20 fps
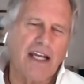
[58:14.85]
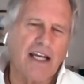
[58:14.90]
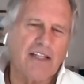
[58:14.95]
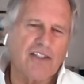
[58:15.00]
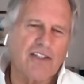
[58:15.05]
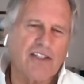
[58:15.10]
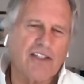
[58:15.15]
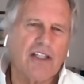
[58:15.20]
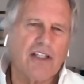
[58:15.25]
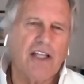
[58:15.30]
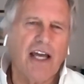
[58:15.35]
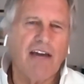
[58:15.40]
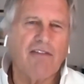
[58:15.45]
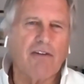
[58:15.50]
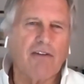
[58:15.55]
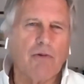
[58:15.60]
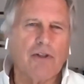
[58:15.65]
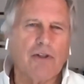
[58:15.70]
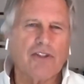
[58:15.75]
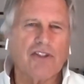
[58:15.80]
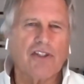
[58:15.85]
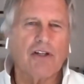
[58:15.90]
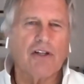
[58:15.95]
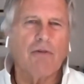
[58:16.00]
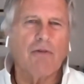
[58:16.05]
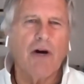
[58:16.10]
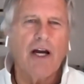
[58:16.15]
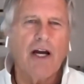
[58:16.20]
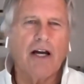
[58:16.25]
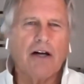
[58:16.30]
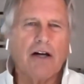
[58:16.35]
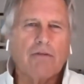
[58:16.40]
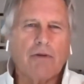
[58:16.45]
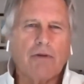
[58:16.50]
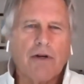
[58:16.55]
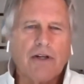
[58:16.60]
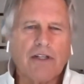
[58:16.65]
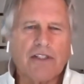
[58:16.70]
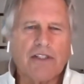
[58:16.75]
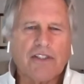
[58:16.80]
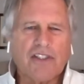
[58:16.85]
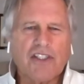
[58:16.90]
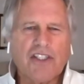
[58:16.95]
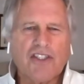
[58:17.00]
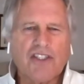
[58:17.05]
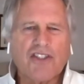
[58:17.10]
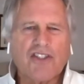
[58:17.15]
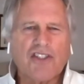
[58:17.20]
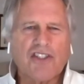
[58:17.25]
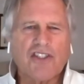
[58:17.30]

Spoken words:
I still have it once in a while where it just